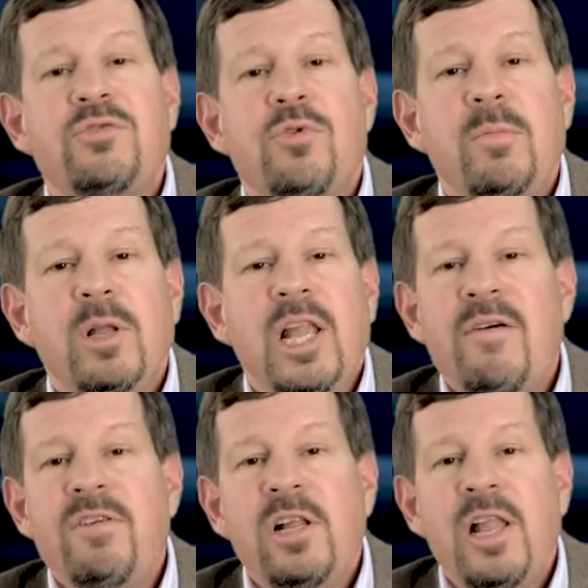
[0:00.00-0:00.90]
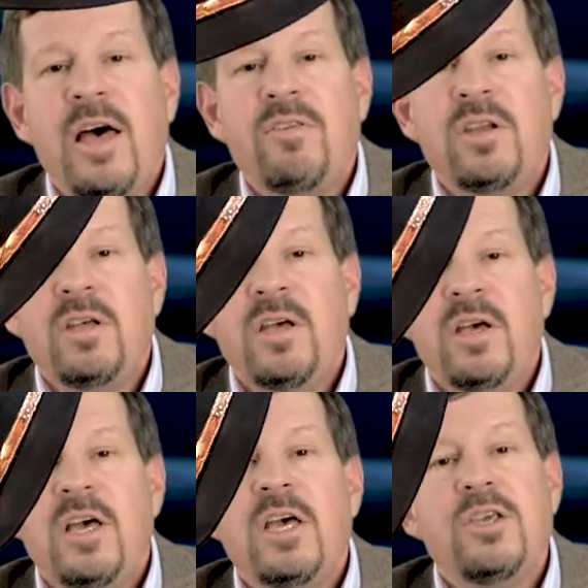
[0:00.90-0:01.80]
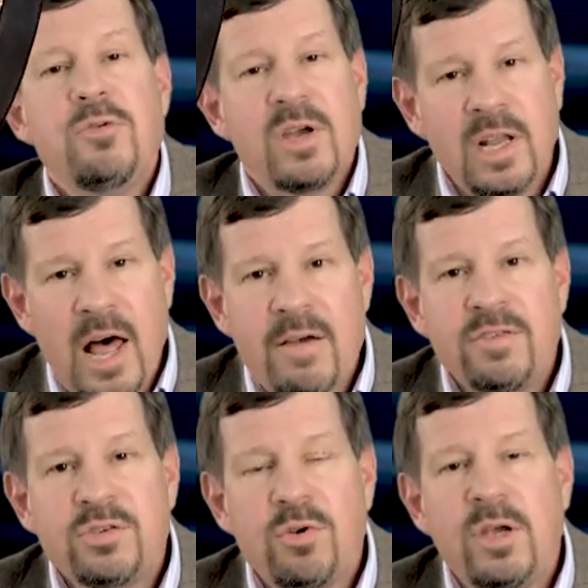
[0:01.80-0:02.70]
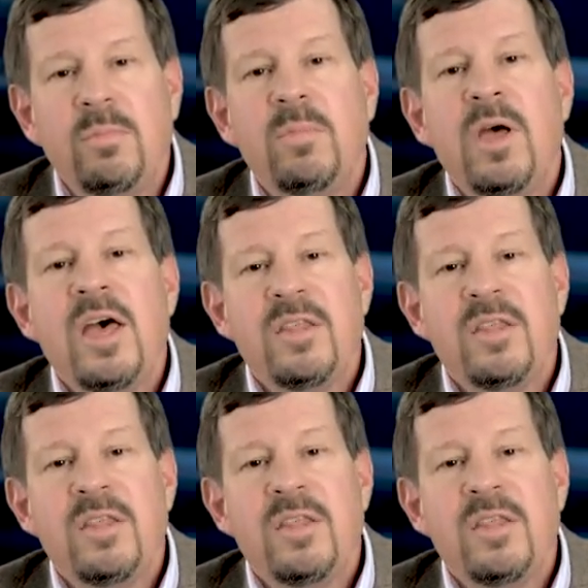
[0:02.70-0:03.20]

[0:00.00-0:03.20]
stream 1111, you can live stream